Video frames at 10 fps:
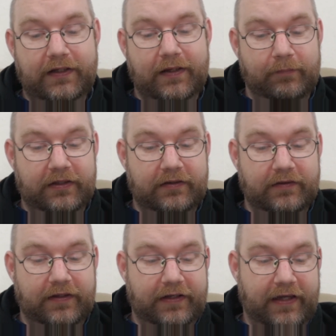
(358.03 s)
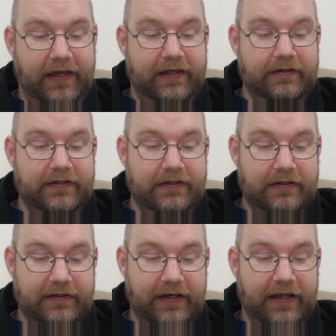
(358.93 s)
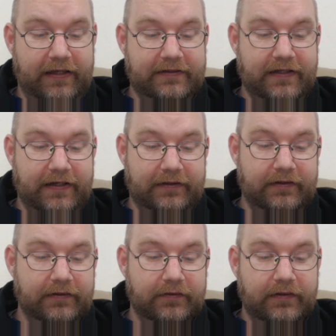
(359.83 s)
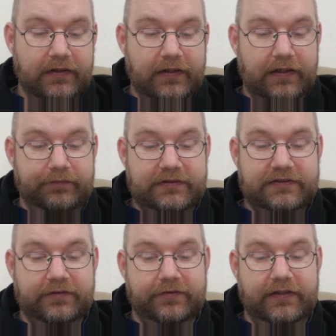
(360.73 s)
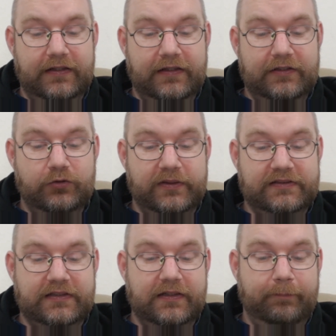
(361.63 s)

gibbon that I had netted. It was still neatly twisted and